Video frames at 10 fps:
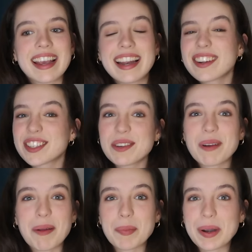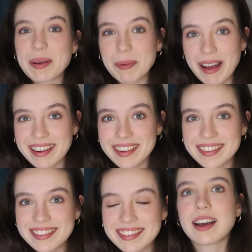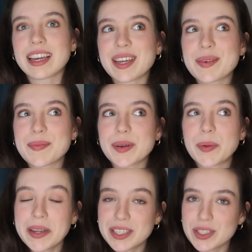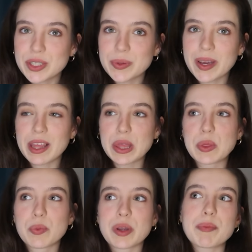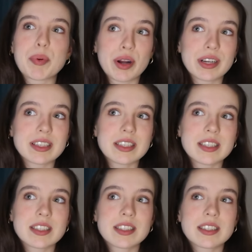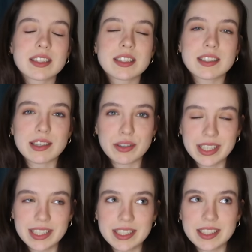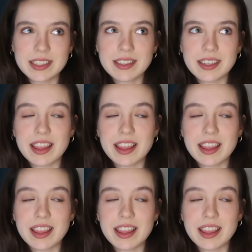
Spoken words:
It actually went pretty well. I am going to do a three-part series.